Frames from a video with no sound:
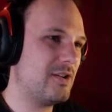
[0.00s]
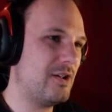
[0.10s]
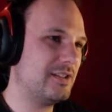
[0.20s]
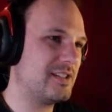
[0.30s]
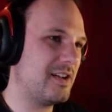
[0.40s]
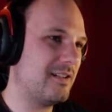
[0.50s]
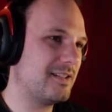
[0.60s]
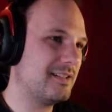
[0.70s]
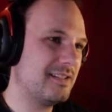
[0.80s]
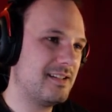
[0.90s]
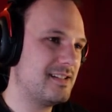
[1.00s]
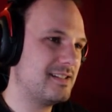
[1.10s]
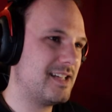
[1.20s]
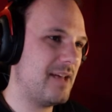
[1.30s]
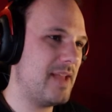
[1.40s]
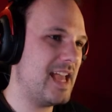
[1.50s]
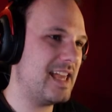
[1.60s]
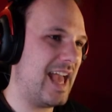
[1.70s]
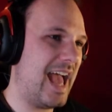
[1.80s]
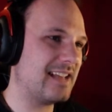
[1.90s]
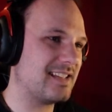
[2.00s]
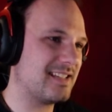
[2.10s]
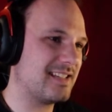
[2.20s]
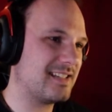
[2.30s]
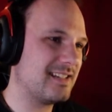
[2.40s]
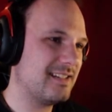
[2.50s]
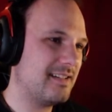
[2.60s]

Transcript: gold chalk. Gimme. Yes.